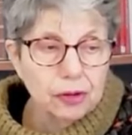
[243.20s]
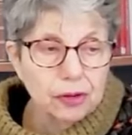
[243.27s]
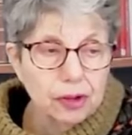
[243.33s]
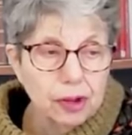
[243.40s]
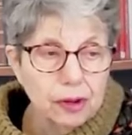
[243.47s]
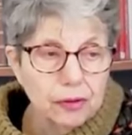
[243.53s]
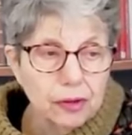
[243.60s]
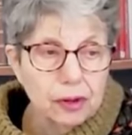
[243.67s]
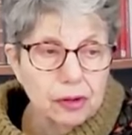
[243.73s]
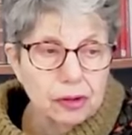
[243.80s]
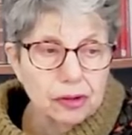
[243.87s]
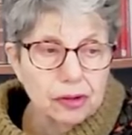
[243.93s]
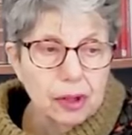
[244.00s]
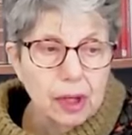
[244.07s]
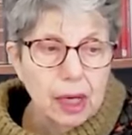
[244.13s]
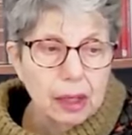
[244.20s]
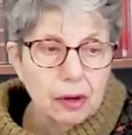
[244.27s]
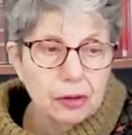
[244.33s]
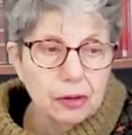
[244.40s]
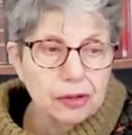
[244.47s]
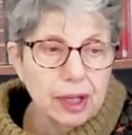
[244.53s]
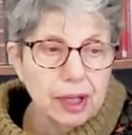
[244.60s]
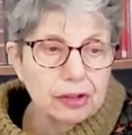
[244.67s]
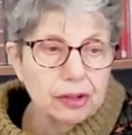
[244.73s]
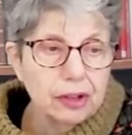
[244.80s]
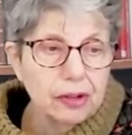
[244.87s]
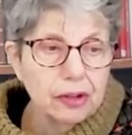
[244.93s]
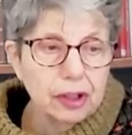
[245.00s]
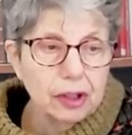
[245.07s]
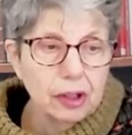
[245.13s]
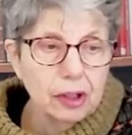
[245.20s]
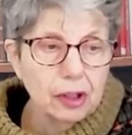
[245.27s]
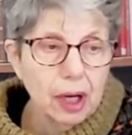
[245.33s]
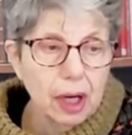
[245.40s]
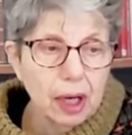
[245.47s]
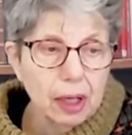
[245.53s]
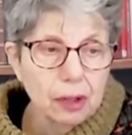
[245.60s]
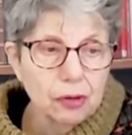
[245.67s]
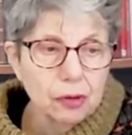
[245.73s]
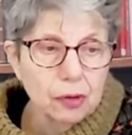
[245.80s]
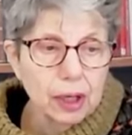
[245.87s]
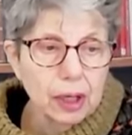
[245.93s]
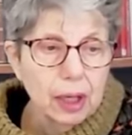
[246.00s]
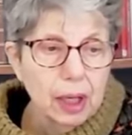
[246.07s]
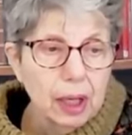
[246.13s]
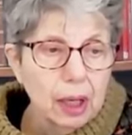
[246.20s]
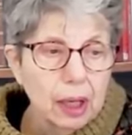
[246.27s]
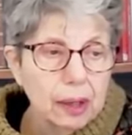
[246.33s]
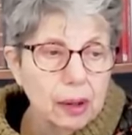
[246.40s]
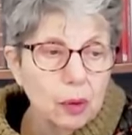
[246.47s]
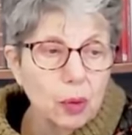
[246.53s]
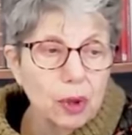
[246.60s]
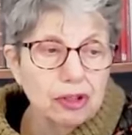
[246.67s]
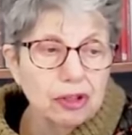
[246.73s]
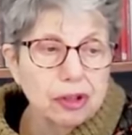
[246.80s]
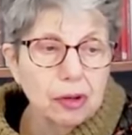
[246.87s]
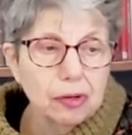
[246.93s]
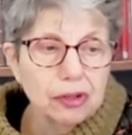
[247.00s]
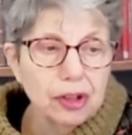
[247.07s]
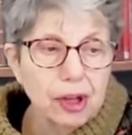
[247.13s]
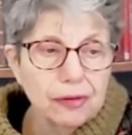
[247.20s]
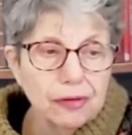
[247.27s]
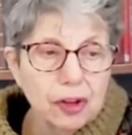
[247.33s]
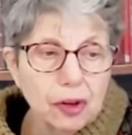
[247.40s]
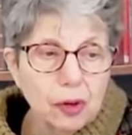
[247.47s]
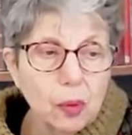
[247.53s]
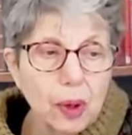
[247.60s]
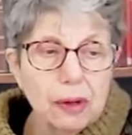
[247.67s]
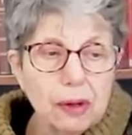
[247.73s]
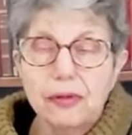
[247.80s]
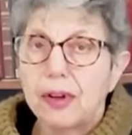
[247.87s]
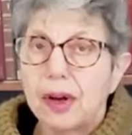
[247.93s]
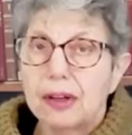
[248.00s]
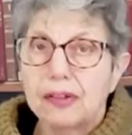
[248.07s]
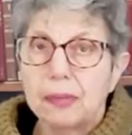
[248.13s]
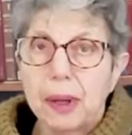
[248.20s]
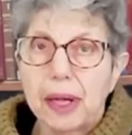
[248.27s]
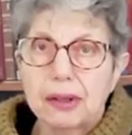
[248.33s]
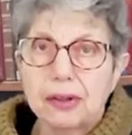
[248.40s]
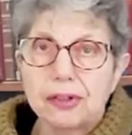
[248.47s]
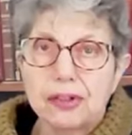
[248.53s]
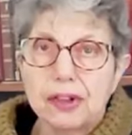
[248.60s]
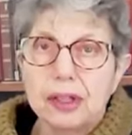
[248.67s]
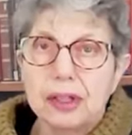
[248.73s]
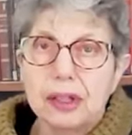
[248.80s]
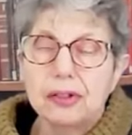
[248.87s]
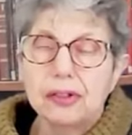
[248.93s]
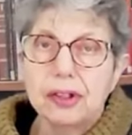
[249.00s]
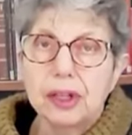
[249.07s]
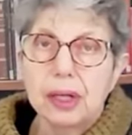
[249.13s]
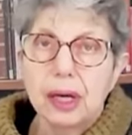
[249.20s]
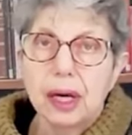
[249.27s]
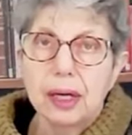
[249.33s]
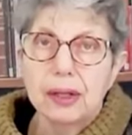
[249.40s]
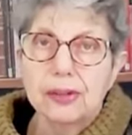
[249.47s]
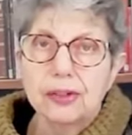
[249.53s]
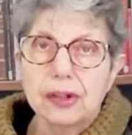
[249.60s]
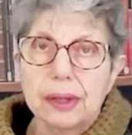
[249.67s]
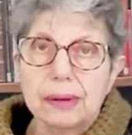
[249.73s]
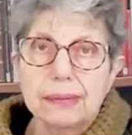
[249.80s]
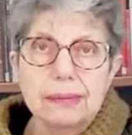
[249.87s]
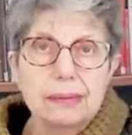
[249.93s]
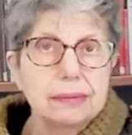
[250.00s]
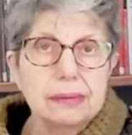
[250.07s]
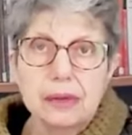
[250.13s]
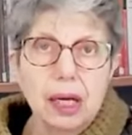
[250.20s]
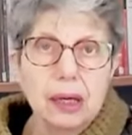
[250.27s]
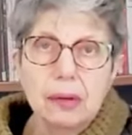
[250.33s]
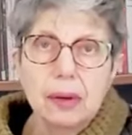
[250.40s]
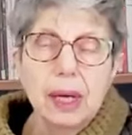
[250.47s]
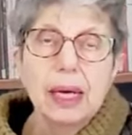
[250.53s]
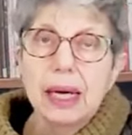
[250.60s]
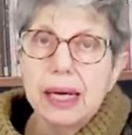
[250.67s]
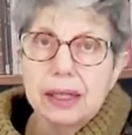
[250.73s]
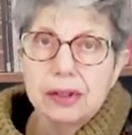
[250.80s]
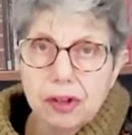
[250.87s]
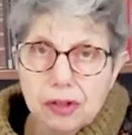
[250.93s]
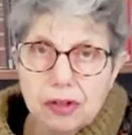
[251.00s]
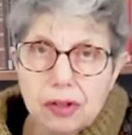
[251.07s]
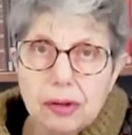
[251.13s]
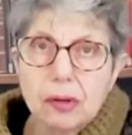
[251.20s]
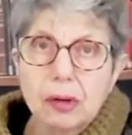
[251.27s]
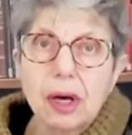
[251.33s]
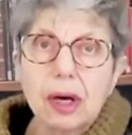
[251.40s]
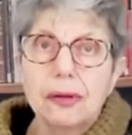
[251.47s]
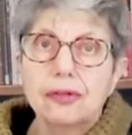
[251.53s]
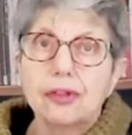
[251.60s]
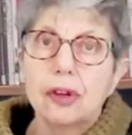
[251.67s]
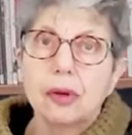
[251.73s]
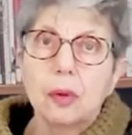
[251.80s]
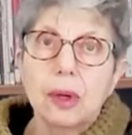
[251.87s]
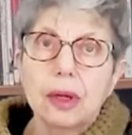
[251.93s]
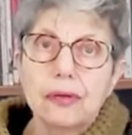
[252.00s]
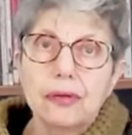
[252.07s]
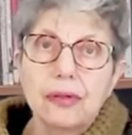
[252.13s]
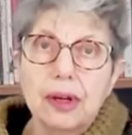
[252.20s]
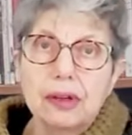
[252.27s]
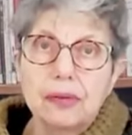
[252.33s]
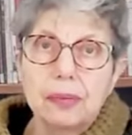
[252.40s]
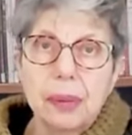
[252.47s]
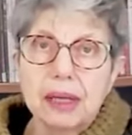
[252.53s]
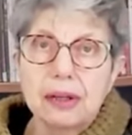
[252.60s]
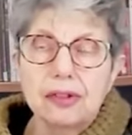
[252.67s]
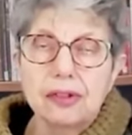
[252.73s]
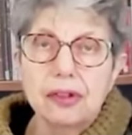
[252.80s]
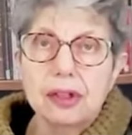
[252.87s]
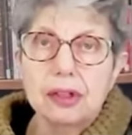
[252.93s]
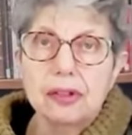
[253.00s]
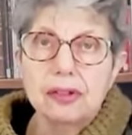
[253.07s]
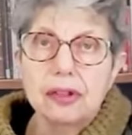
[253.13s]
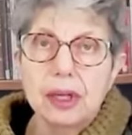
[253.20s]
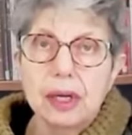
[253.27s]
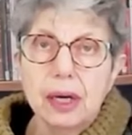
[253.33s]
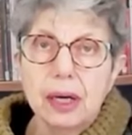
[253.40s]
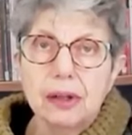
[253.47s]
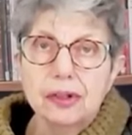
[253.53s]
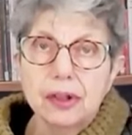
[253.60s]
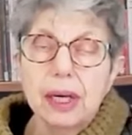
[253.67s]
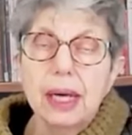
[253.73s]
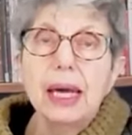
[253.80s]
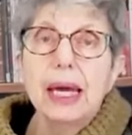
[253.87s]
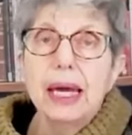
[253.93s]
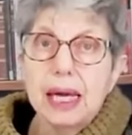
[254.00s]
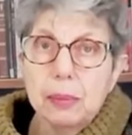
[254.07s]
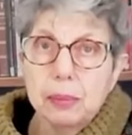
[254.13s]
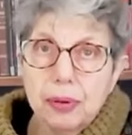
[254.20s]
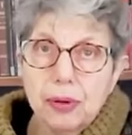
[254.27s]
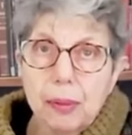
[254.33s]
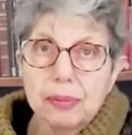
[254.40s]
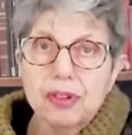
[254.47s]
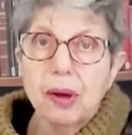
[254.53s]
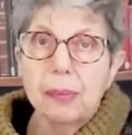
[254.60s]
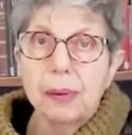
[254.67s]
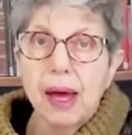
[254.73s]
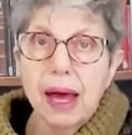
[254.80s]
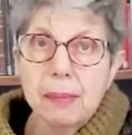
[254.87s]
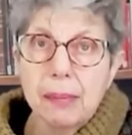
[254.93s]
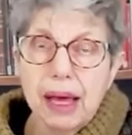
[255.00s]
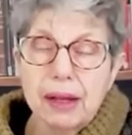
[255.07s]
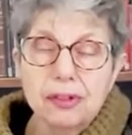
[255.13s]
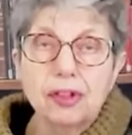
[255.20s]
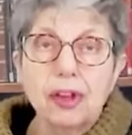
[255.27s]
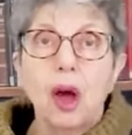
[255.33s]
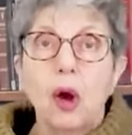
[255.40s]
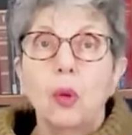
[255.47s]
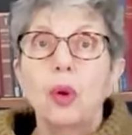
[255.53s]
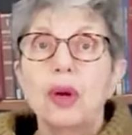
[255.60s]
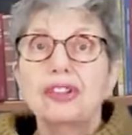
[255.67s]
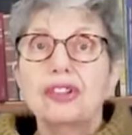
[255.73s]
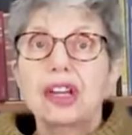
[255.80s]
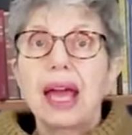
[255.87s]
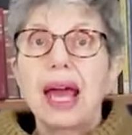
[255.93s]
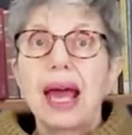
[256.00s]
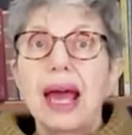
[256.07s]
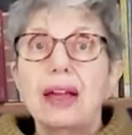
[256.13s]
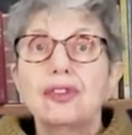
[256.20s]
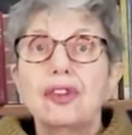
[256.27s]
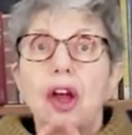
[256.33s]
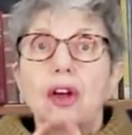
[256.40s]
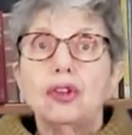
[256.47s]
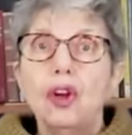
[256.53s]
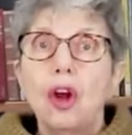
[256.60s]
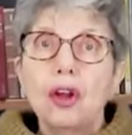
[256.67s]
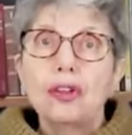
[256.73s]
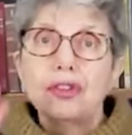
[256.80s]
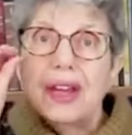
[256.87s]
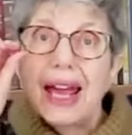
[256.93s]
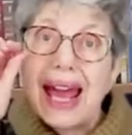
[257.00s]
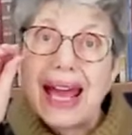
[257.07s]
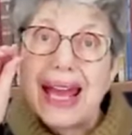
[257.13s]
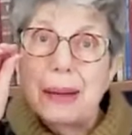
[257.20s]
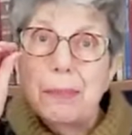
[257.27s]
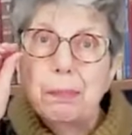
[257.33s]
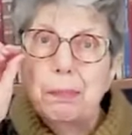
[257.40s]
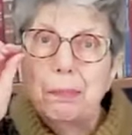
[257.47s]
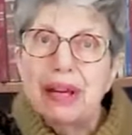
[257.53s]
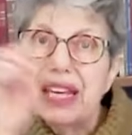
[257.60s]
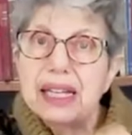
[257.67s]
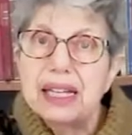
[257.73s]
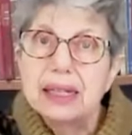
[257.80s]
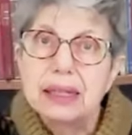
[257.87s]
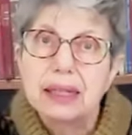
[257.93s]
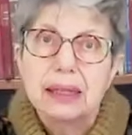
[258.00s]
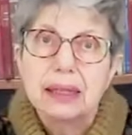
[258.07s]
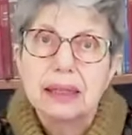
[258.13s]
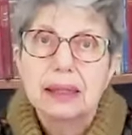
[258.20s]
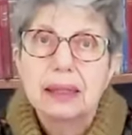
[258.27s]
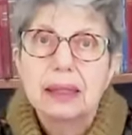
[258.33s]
servants contacted the UNRWA, which looks after the welfare of Palestinians in Gaza. No, it doesn't look after the welfare of Palestinians in Gaza. It props up Hamas, which cares not a bean